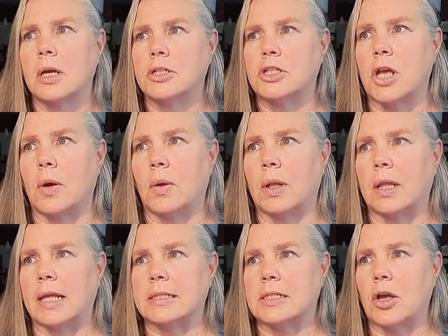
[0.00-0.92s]
So
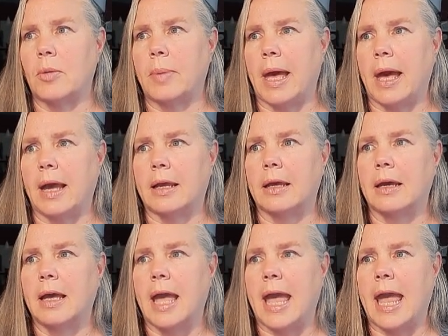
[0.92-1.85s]
let's go back,
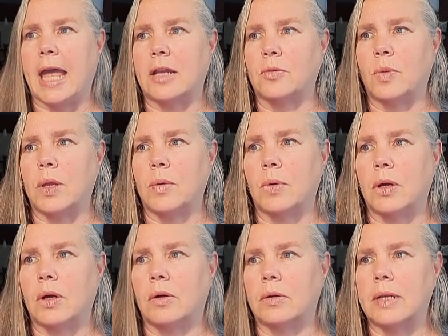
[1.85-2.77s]
and we will